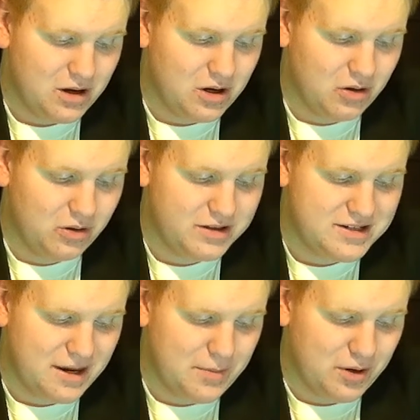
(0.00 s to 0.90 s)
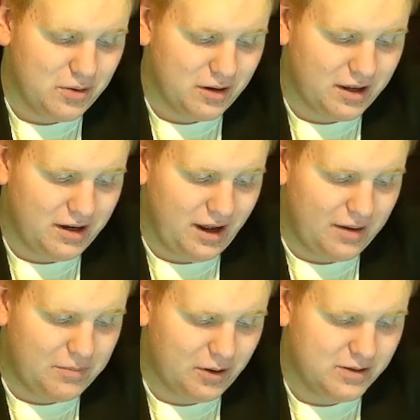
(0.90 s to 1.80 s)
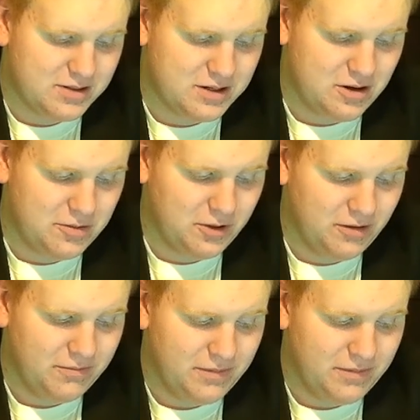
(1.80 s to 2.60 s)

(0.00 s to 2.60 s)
Gold Demogorgon at Barnes & Noble,